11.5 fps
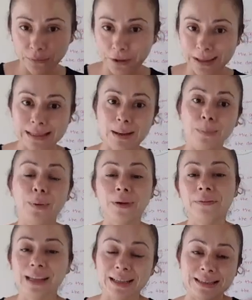For example,
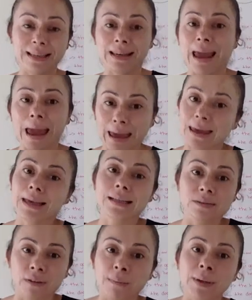if it ends in A, it's
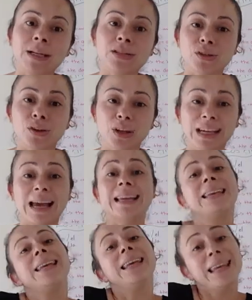feminine, so you're going to add
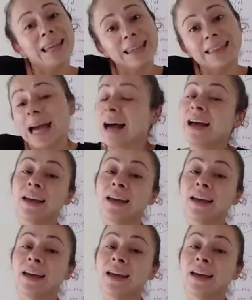ita.